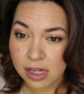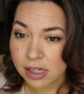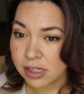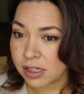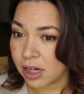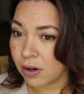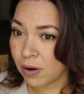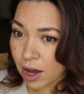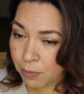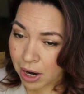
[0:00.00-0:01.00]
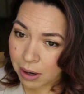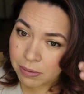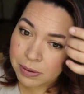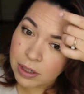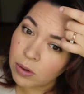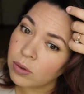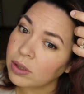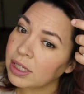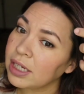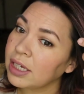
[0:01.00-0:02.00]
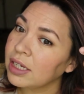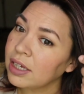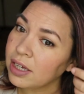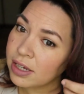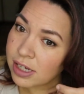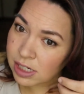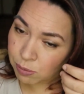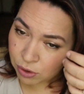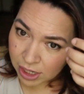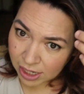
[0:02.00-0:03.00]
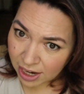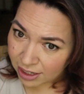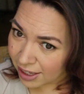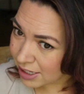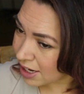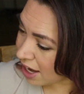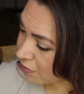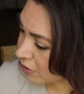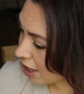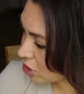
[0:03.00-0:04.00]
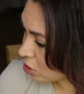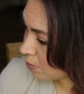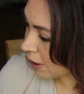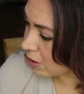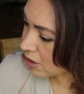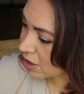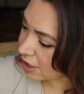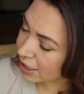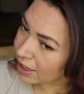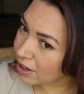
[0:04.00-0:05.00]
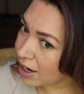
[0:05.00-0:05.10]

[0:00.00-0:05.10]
So I'll probably only spray. I like to have natural bounce in the hair.